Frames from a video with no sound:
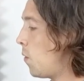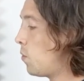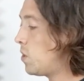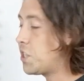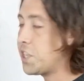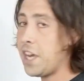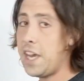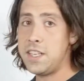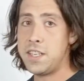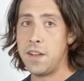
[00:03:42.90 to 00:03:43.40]
In
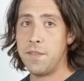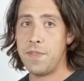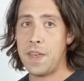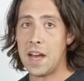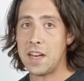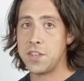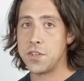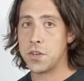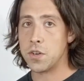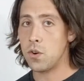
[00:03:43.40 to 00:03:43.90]
which case, if
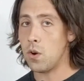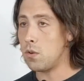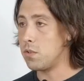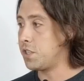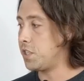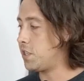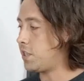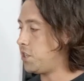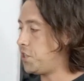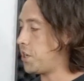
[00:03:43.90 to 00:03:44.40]
that's your goal,
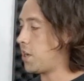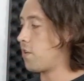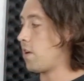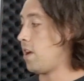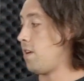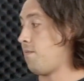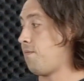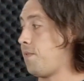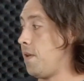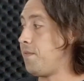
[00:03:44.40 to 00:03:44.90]
just to
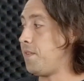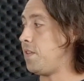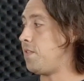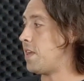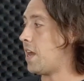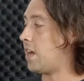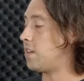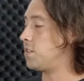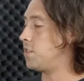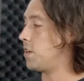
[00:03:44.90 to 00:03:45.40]
generate
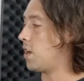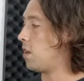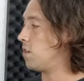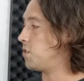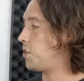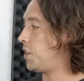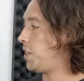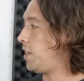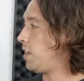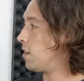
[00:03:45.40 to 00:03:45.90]

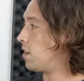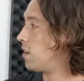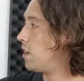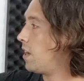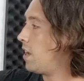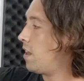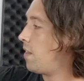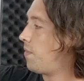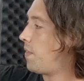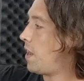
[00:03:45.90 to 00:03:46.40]
$50,000 a
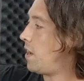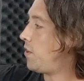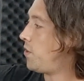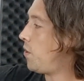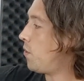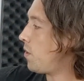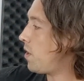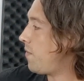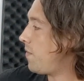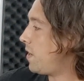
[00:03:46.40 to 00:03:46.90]
year, then
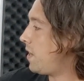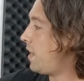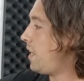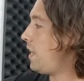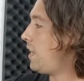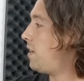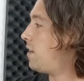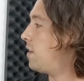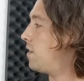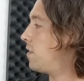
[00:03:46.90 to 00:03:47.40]
you don't even
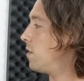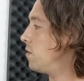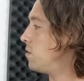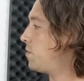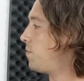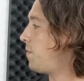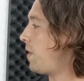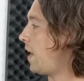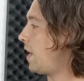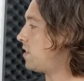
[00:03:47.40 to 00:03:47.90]
need
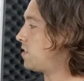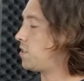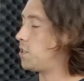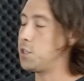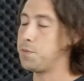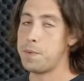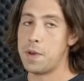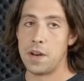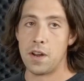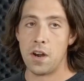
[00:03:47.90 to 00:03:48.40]
those fans
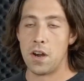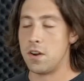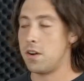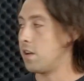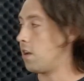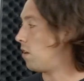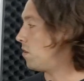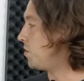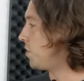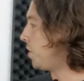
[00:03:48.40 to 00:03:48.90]
to spend
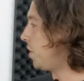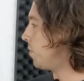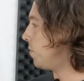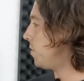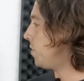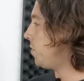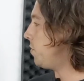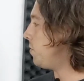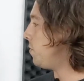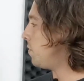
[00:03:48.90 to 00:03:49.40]
$100 a year
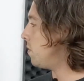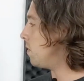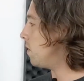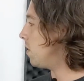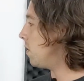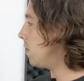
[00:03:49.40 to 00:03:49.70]
with you.